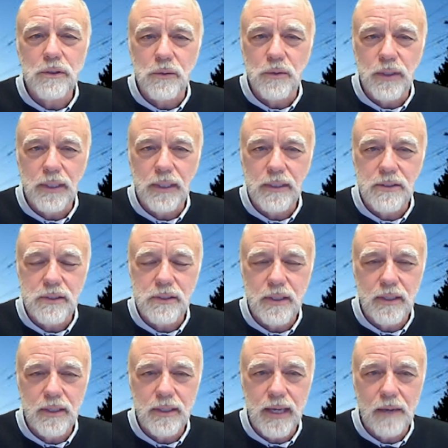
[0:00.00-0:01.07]
doing is
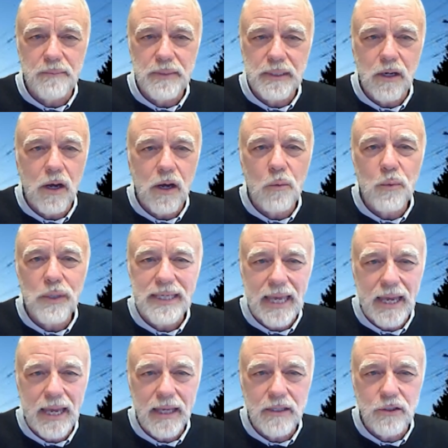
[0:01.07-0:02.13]
uh, yeah, I mean, all we
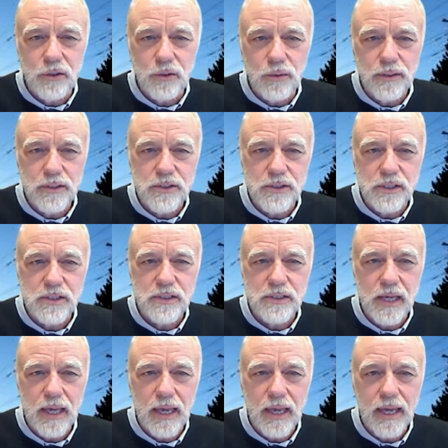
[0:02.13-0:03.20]
can do is just
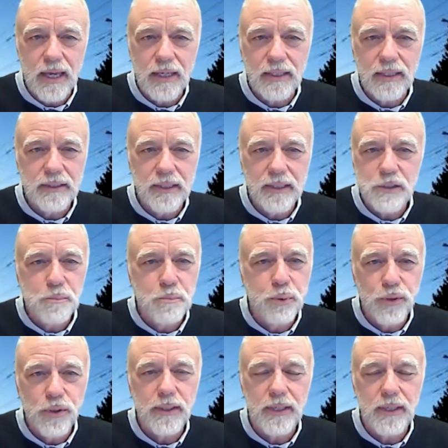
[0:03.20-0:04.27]
say let's
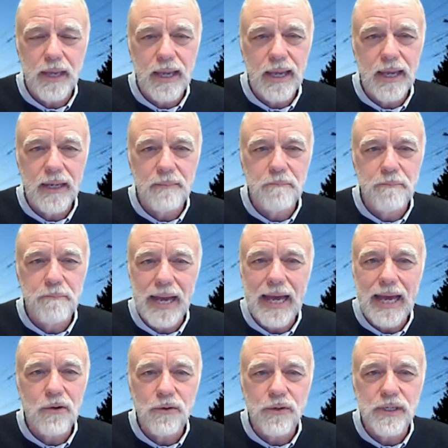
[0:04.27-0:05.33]
put a
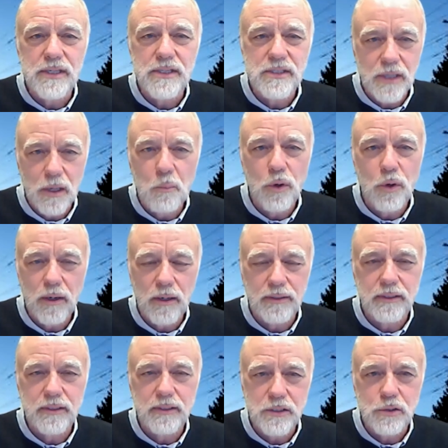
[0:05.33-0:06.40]
battery somewhere in
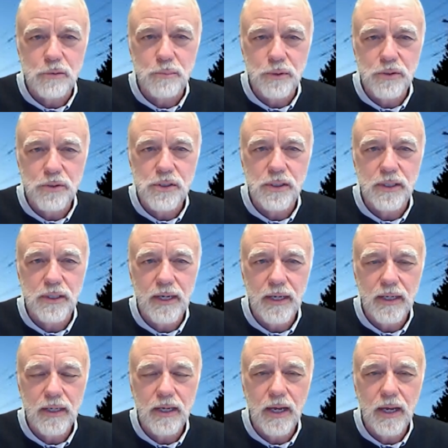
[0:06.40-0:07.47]
the distribution
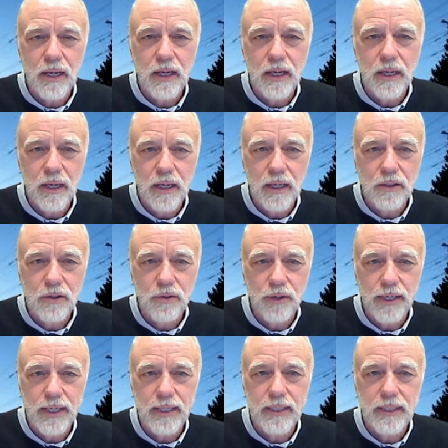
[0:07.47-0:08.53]
uh, uh
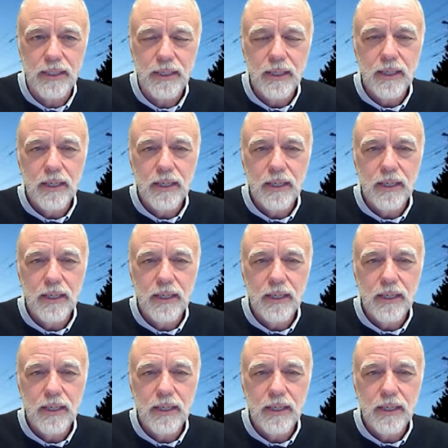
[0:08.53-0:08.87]
grid